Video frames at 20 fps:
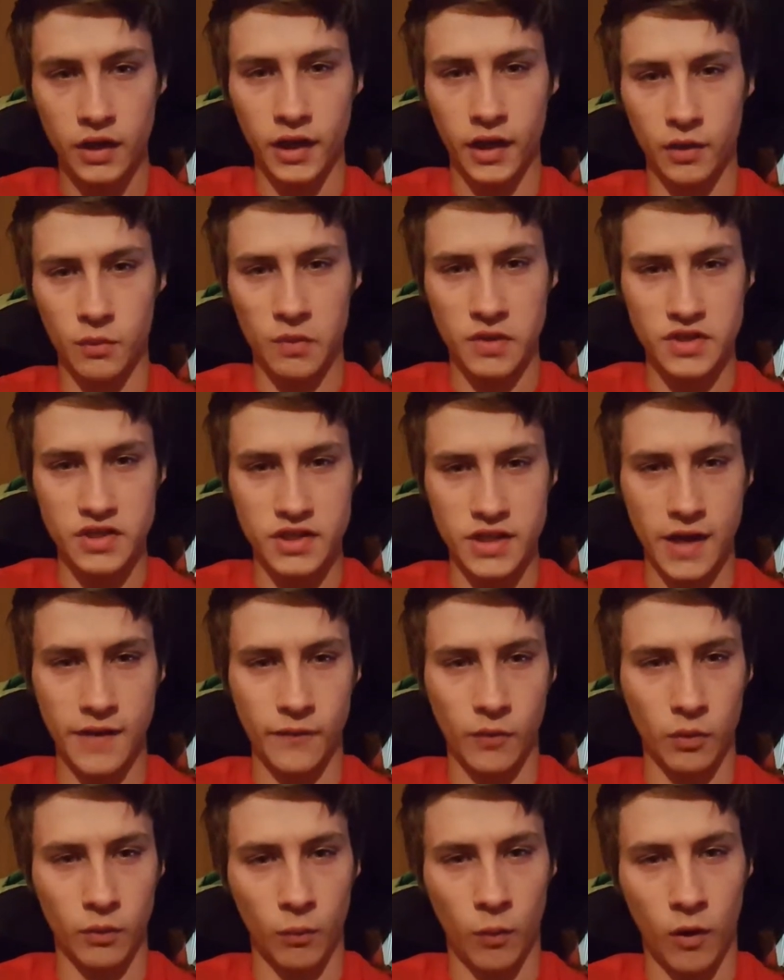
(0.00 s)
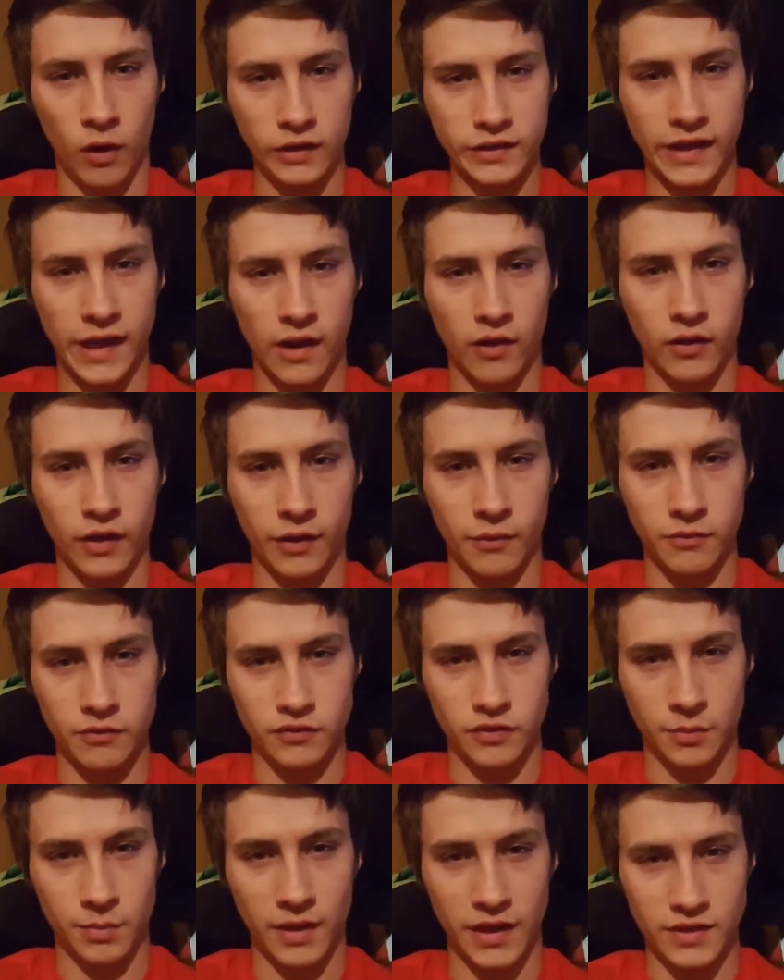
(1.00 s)
in which Neville walked out and
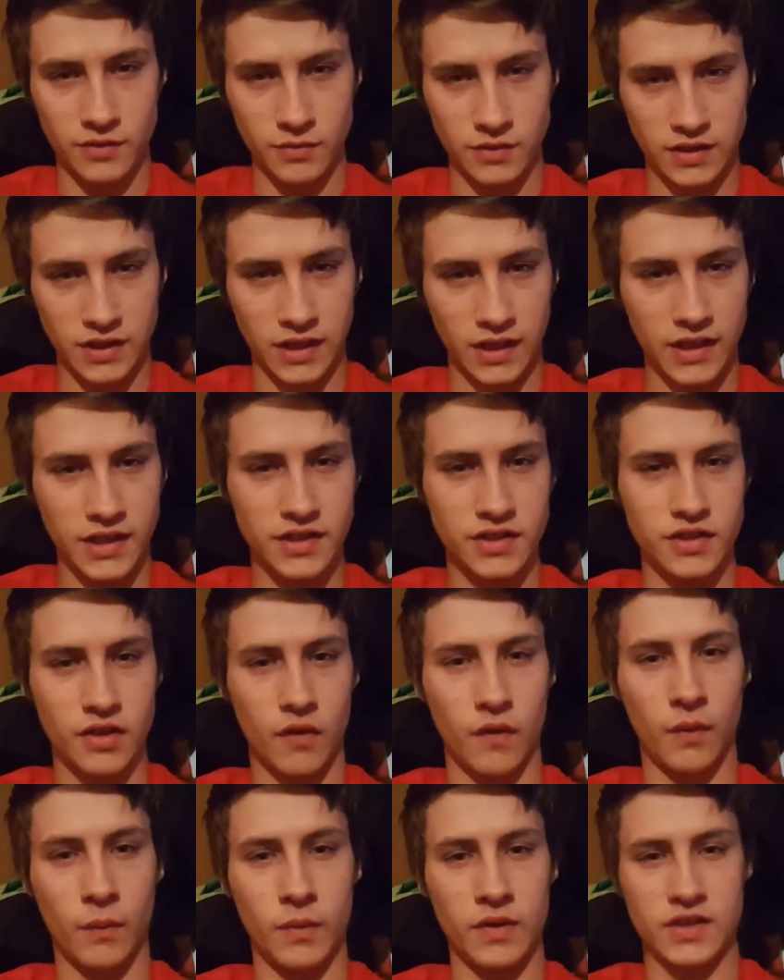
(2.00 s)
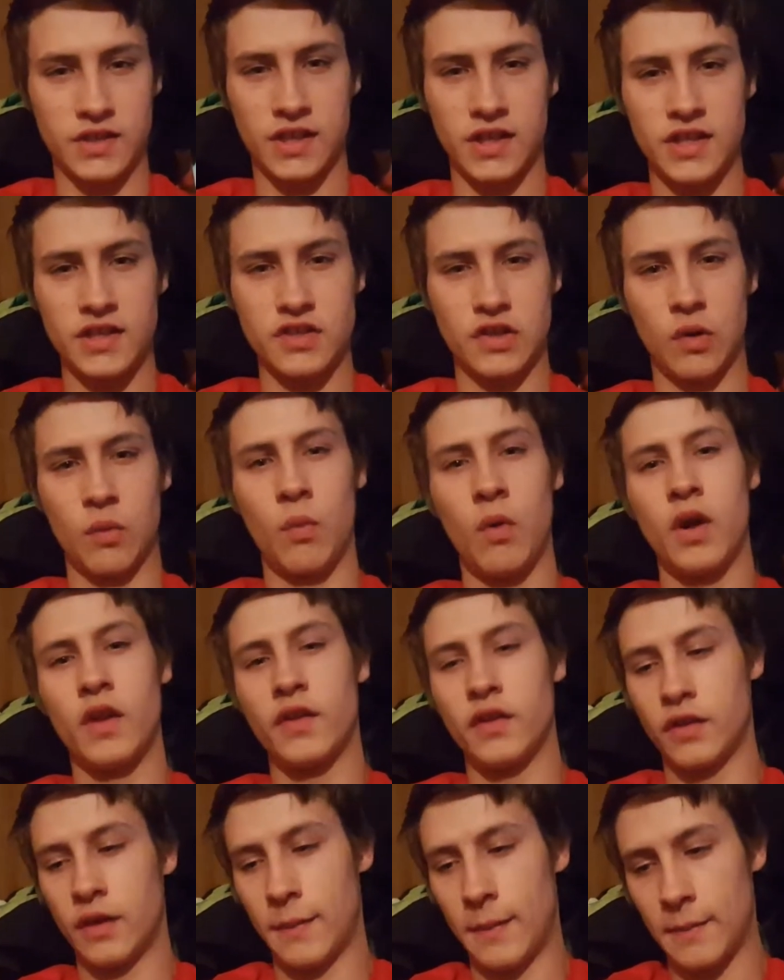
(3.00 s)
was replaced with Kalisto, in which Kalisto won
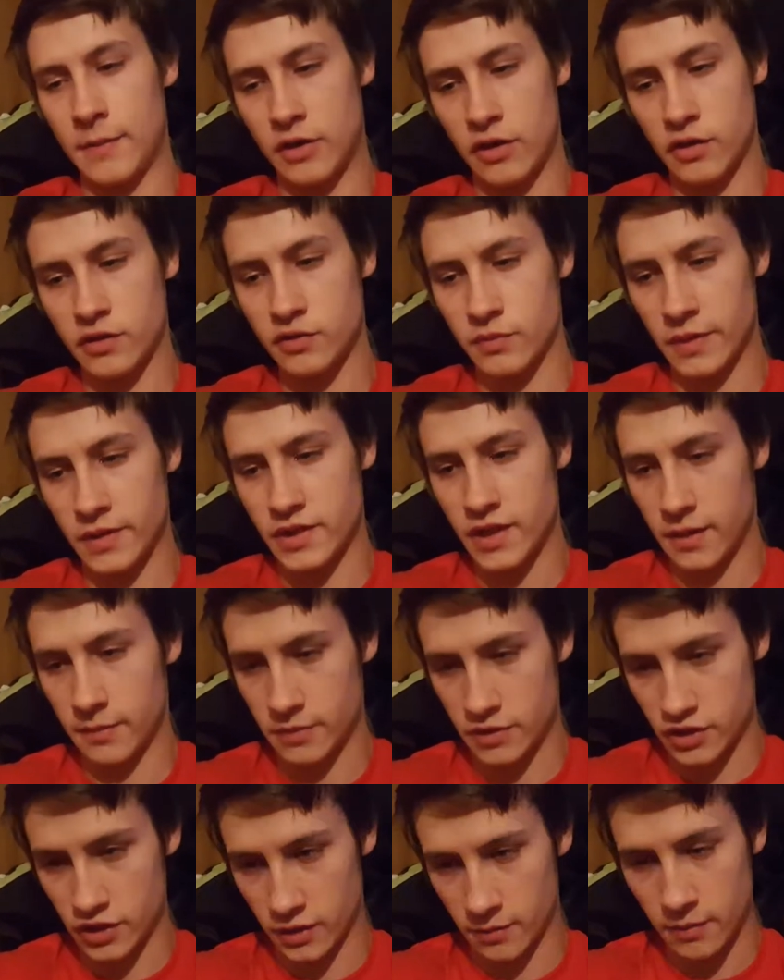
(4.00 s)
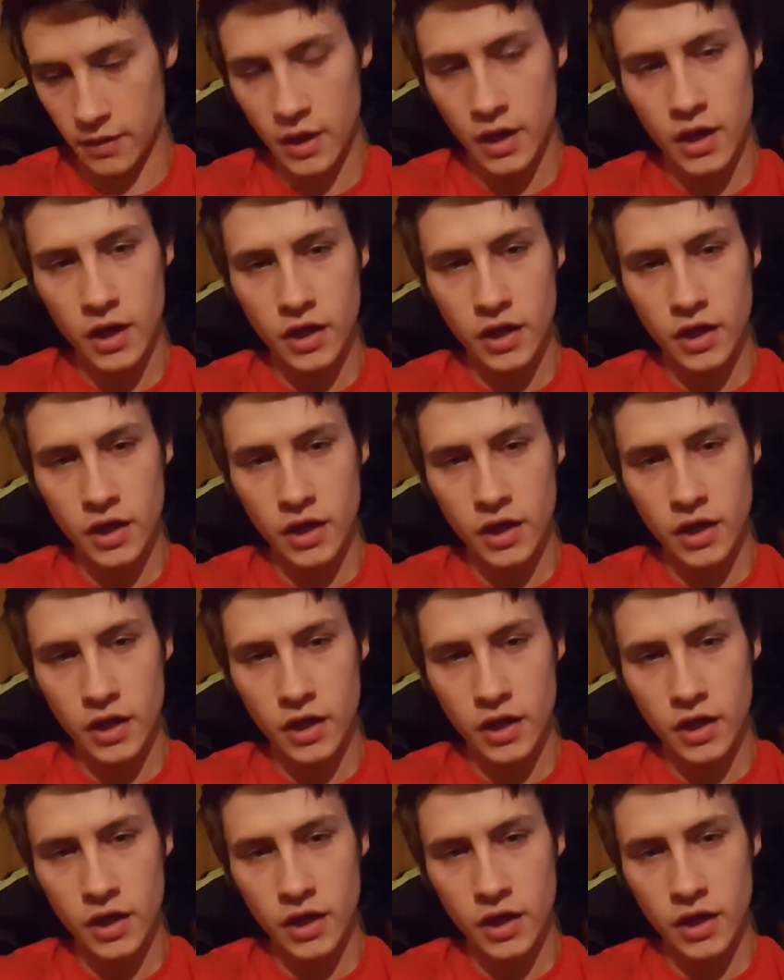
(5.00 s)
the WWE Cruiserweight Championship.